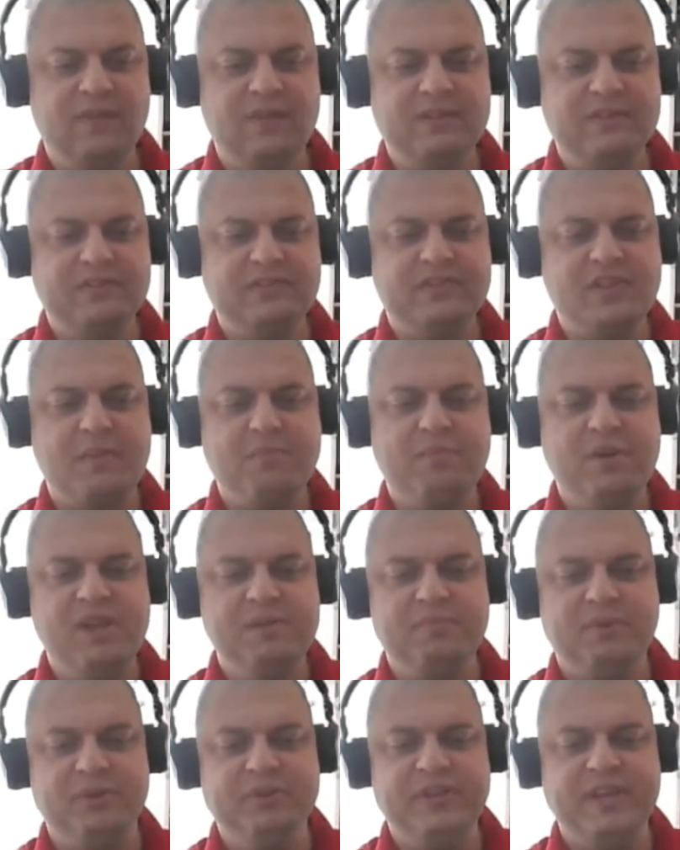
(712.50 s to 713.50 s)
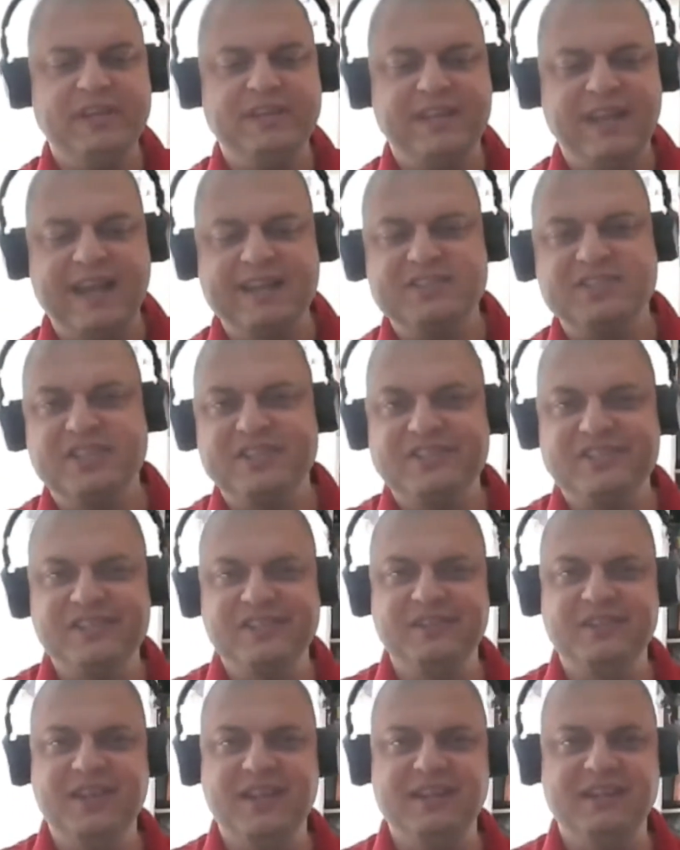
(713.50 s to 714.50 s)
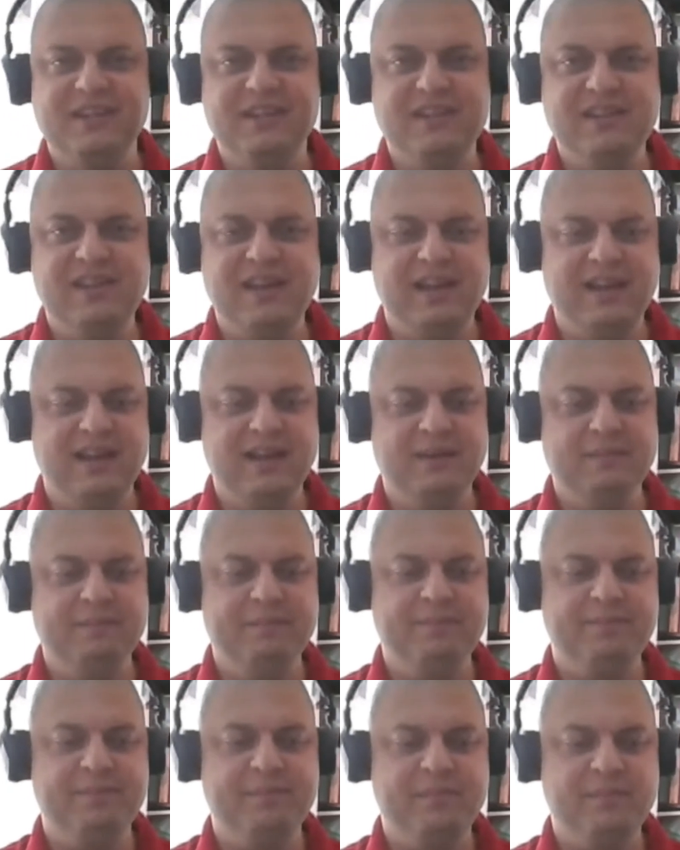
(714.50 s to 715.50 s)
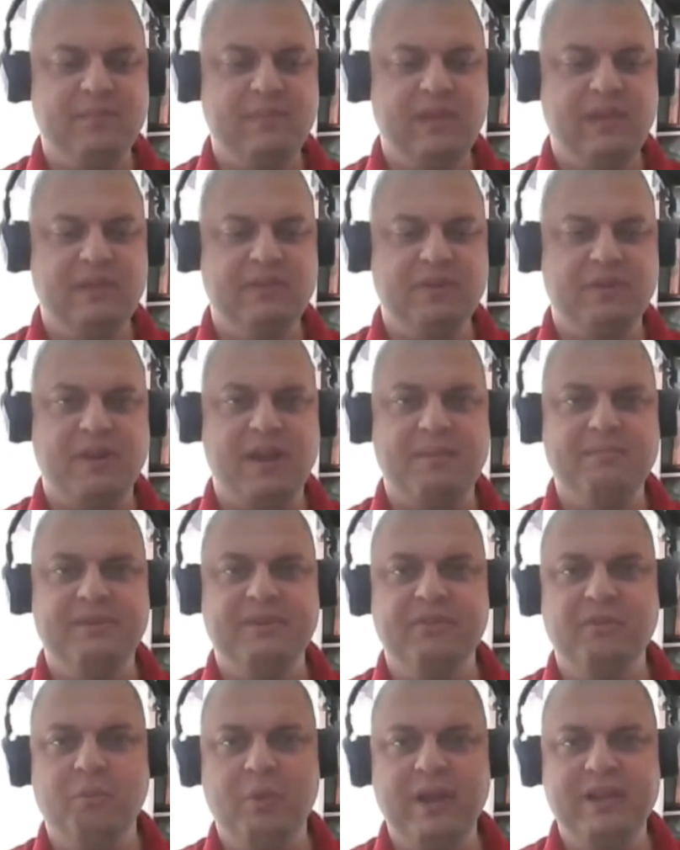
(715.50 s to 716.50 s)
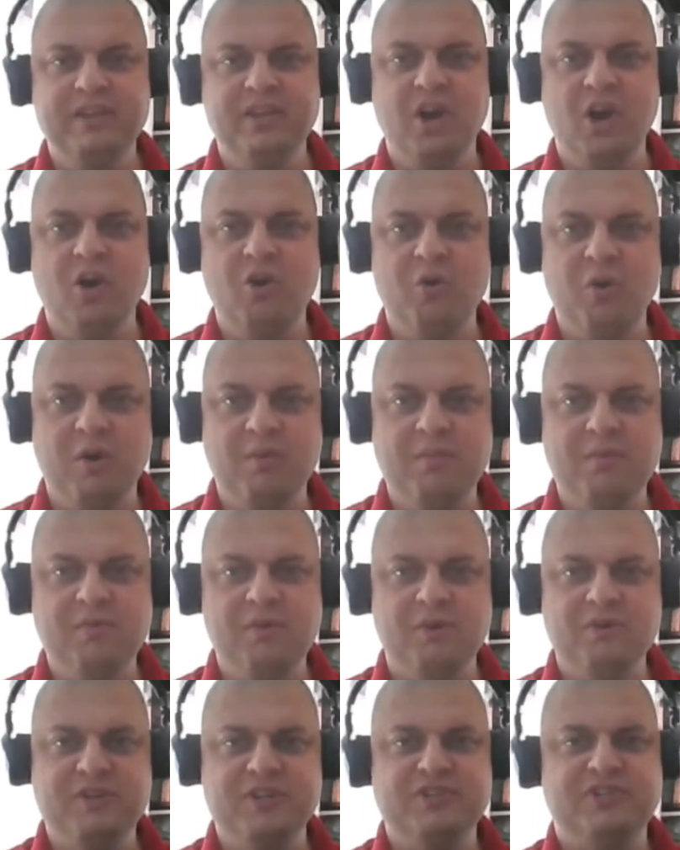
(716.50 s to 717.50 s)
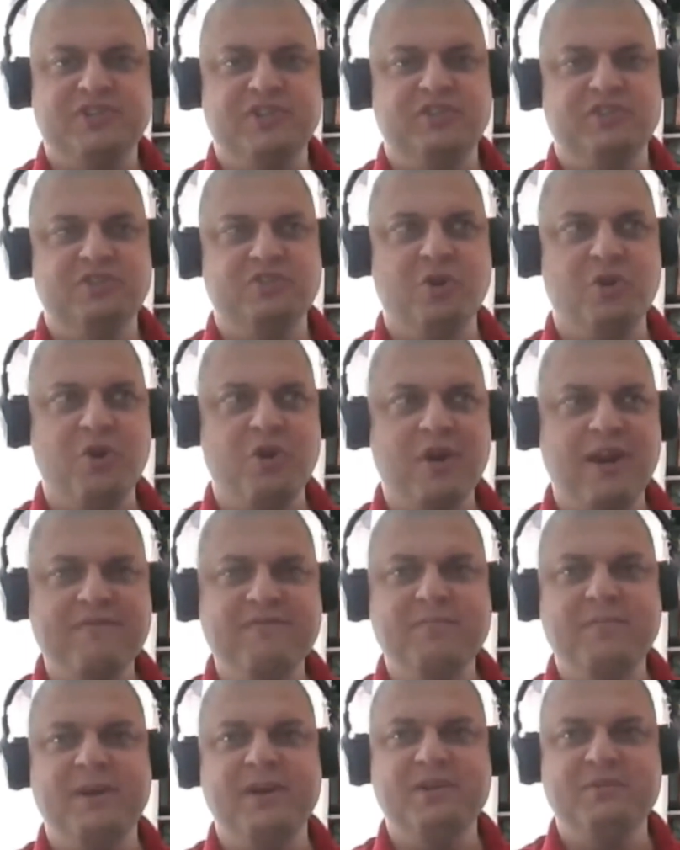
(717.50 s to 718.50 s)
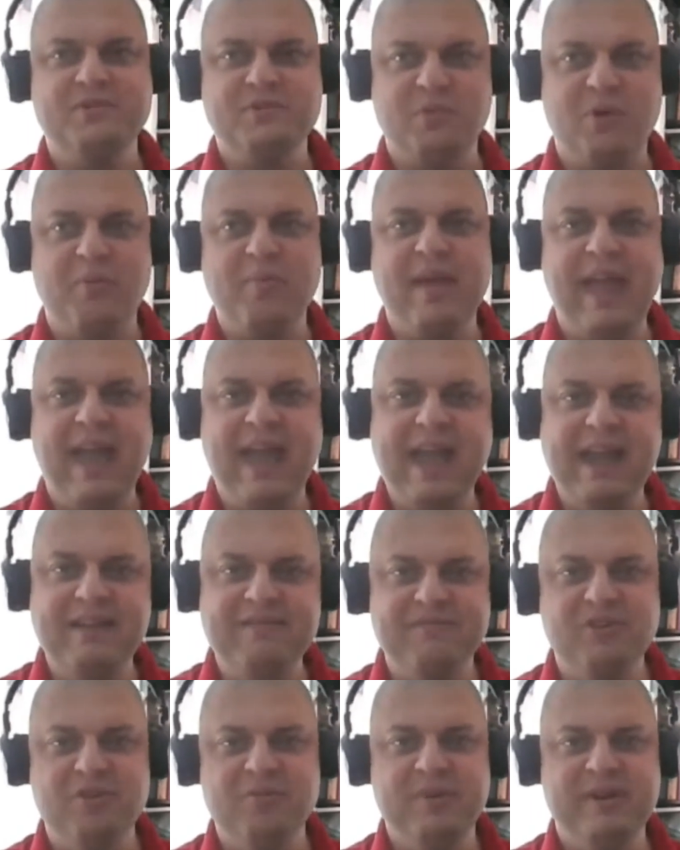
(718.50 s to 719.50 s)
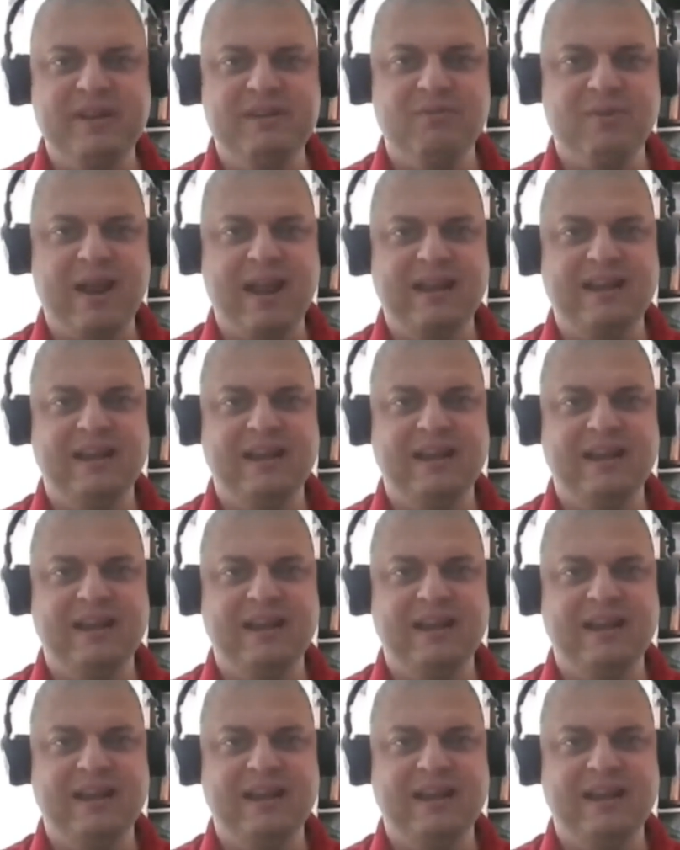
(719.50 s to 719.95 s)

some people did catch us, and they either come to the window or just to the door. Everybody was well behaved. Nobody ran